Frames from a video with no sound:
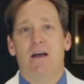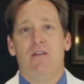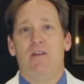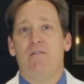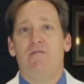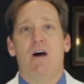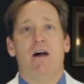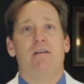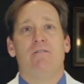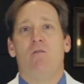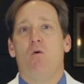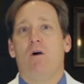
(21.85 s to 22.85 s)
They've done it
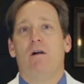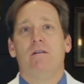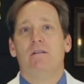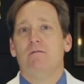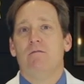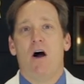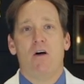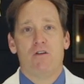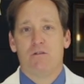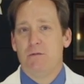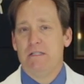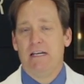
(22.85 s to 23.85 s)
for other
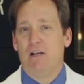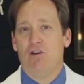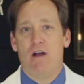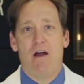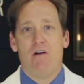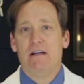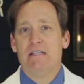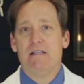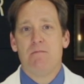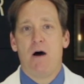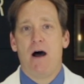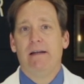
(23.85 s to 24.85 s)
particular areas in the
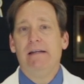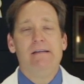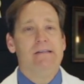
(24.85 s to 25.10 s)
body.